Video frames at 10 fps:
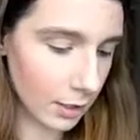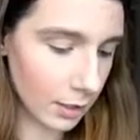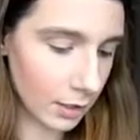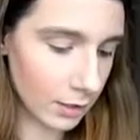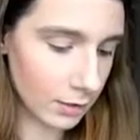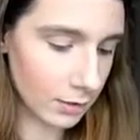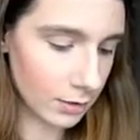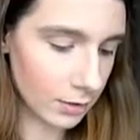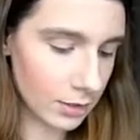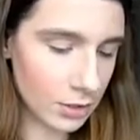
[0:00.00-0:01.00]
and
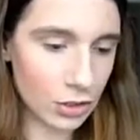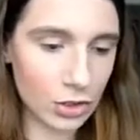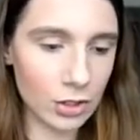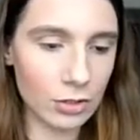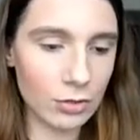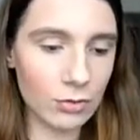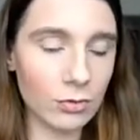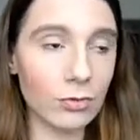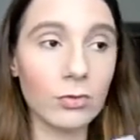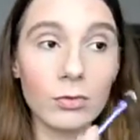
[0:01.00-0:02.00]
this is just
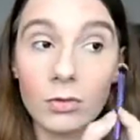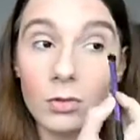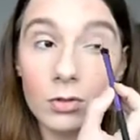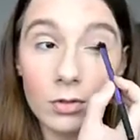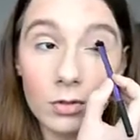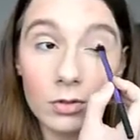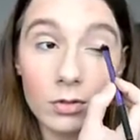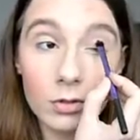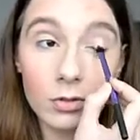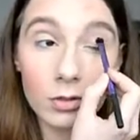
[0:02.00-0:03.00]
to
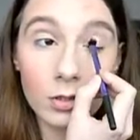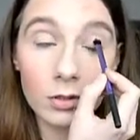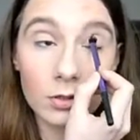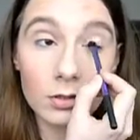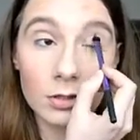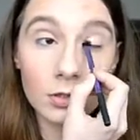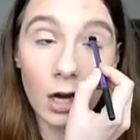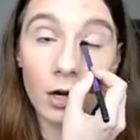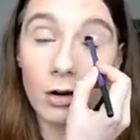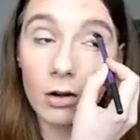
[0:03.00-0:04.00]

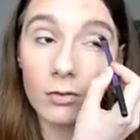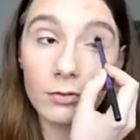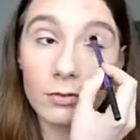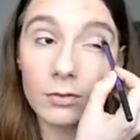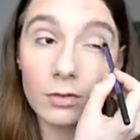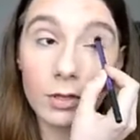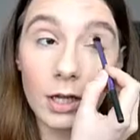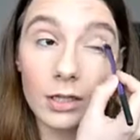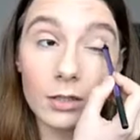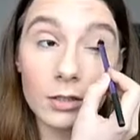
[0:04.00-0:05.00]
start off
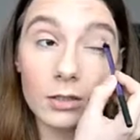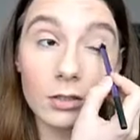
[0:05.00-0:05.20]
like